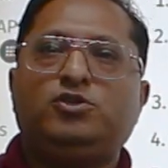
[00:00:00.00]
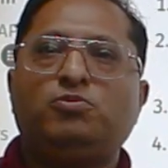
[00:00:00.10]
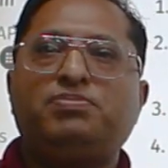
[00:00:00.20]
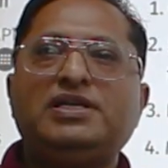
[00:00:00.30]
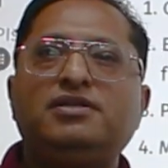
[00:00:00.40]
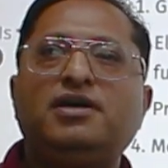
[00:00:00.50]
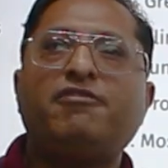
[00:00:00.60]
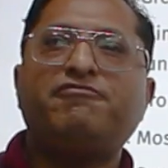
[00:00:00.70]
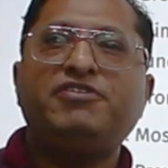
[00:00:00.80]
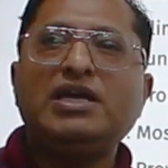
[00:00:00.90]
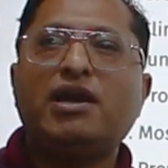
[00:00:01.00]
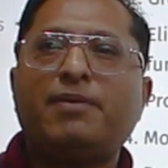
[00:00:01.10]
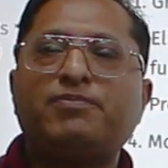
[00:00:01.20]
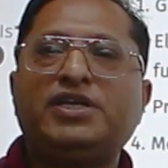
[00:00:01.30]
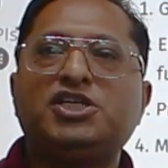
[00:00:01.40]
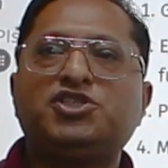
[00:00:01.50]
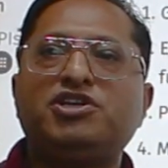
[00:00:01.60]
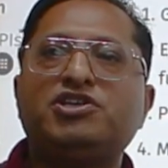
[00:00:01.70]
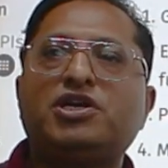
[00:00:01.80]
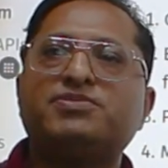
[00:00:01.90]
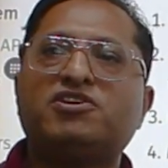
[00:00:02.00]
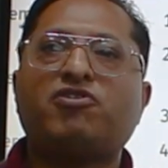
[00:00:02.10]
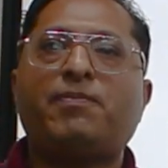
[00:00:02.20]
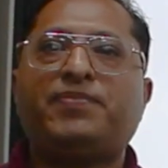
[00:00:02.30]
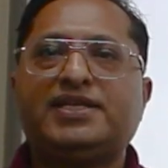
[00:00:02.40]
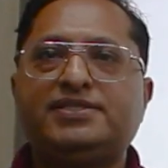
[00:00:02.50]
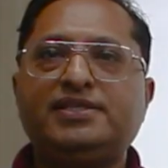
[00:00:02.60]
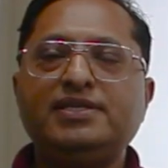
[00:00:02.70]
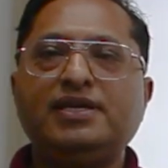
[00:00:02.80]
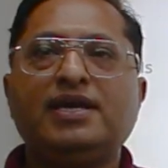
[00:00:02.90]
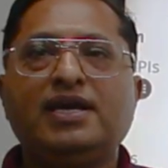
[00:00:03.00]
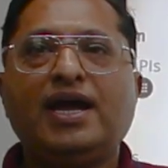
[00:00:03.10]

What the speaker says: to build a VR application in terms of complexity.